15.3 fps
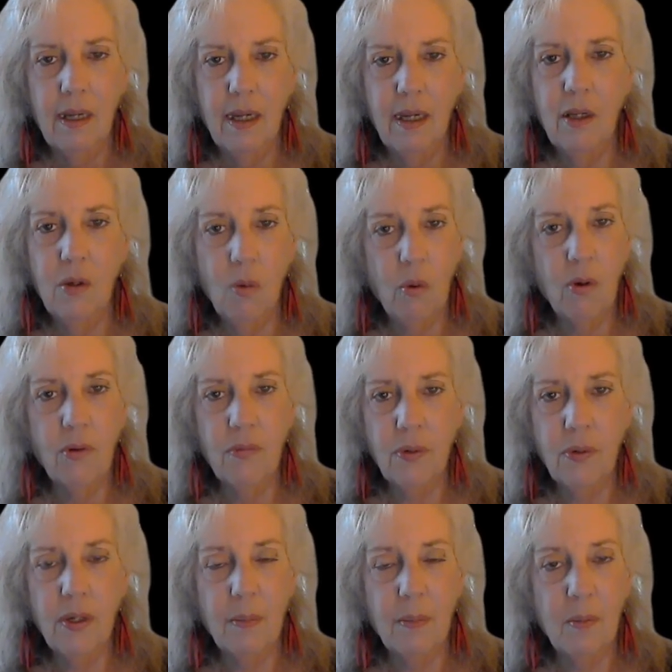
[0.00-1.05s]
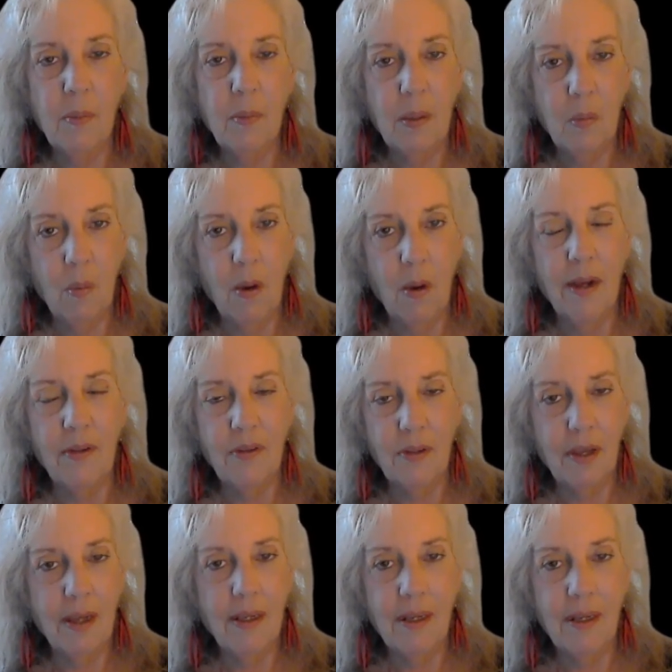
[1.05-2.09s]
in order for him to be
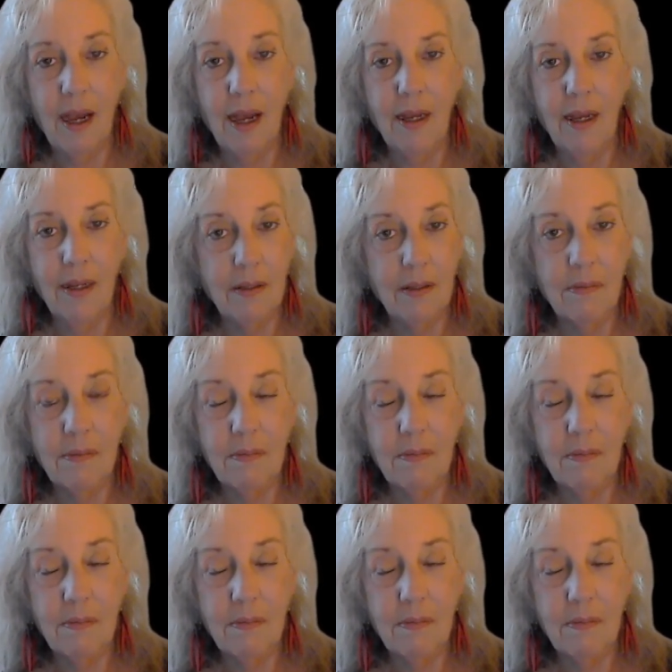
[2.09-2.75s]
wise like God,